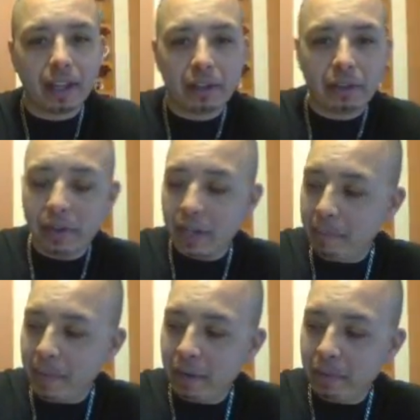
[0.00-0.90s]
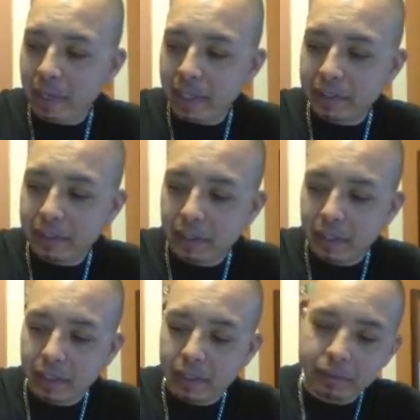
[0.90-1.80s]
38-mile range.
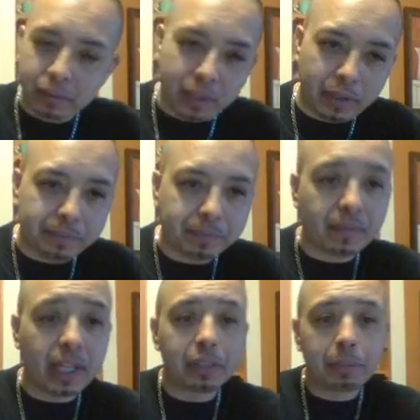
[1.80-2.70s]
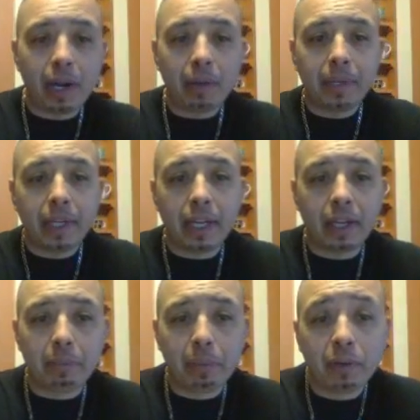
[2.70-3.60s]
Well, that's probably
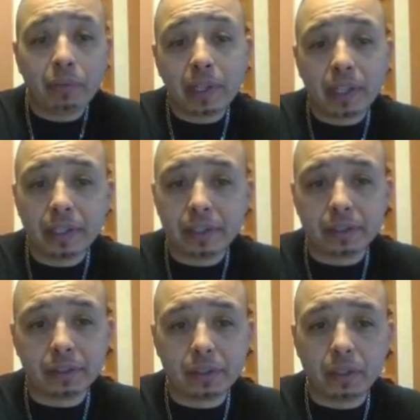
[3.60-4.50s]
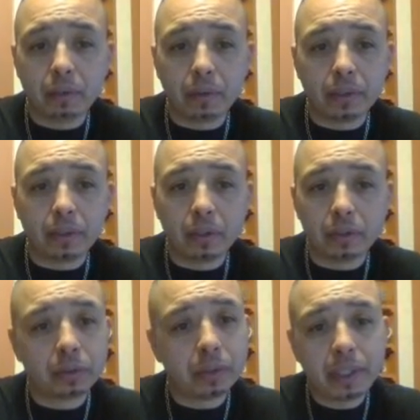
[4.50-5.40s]
in a perfect conditions, with no
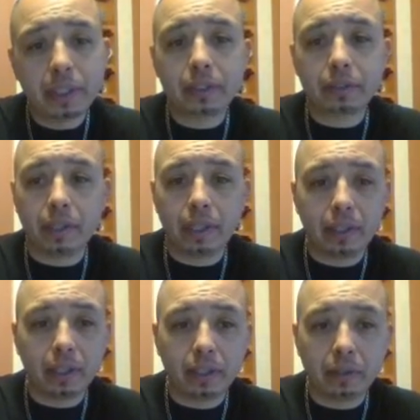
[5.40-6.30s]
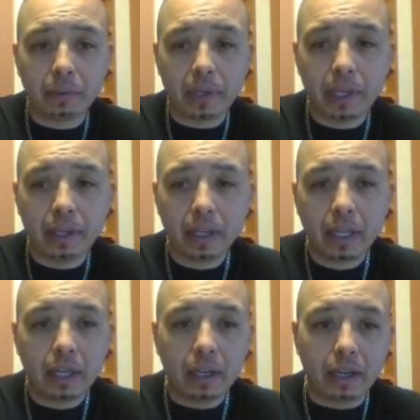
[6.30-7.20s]
trees or anything in your way.
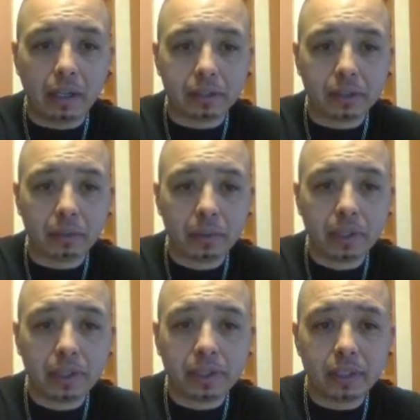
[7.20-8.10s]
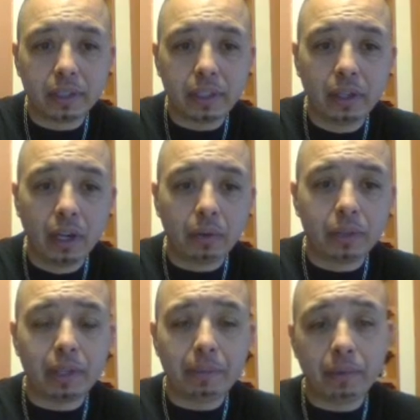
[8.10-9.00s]
So realistically,
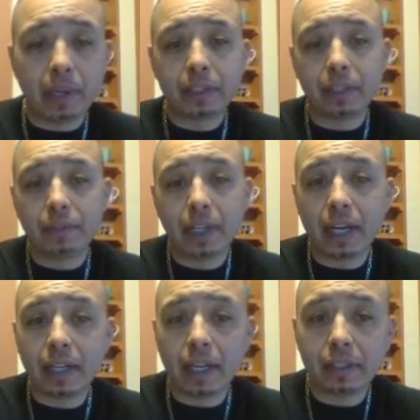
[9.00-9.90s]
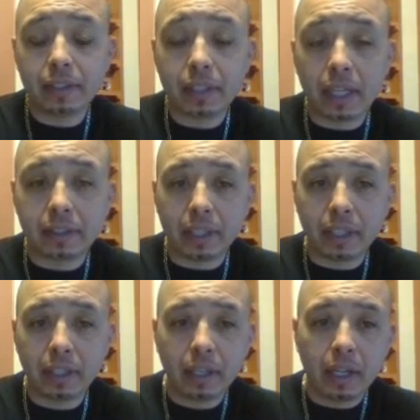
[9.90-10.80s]
what type of range have I gotten out of these? I'd say